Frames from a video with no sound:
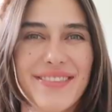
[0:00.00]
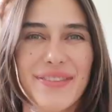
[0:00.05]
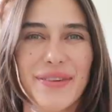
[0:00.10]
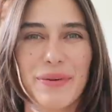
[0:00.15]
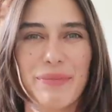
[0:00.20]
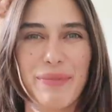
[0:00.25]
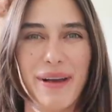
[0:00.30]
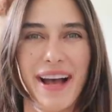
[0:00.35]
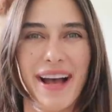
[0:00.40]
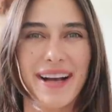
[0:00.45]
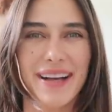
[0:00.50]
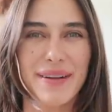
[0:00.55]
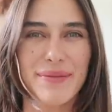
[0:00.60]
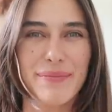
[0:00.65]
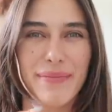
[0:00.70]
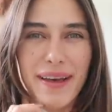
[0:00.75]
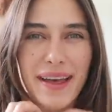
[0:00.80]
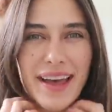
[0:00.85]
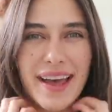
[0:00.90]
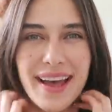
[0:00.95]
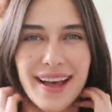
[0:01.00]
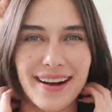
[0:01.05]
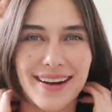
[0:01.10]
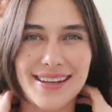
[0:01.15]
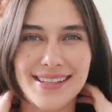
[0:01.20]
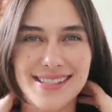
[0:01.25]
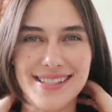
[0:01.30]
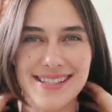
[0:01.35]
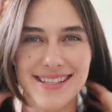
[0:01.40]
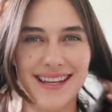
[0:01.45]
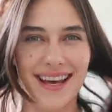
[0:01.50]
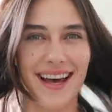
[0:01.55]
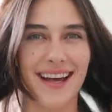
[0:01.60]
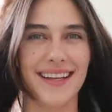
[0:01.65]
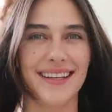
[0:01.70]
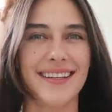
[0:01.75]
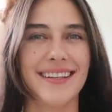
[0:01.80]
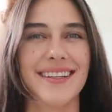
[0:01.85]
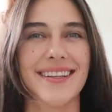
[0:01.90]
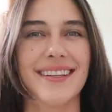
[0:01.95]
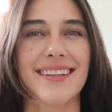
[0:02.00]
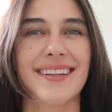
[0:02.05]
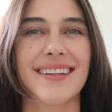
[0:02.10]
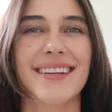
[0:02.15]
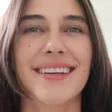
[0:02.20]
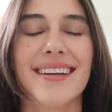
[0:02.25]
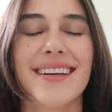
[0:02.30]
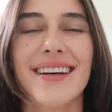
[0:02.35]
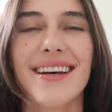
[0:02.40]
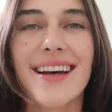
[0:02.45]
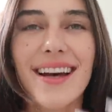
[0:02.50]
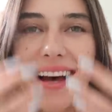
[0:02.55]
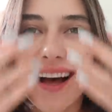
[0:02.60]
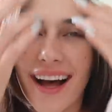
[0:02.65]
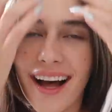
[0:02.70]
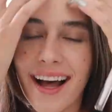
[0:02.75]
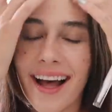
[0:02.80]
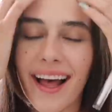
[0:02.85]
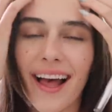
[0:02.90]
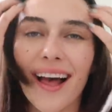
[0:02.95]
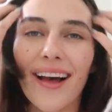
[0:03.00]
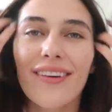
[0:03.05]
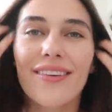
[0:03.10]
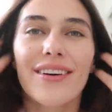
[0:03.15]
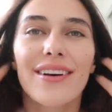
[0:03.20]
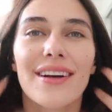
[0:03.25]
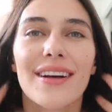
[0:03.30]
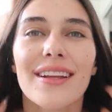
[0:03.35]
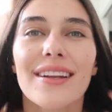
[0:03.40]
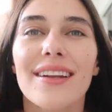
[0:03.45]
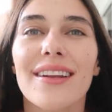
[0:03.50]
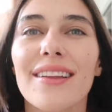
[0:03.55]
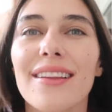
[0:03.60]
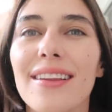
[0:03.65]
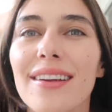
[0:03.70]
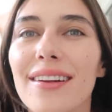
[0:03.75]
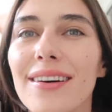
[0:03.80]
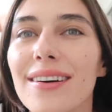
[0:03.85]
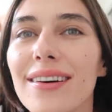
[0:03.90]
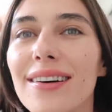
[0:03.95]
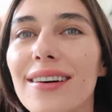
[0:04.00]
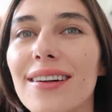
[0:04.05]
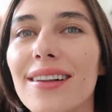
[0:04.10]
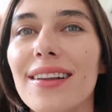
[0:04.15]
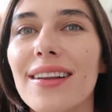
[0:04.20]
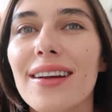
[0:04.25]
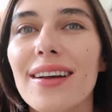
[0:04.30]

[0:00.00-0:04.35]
We're back, my hair is done. I have on a little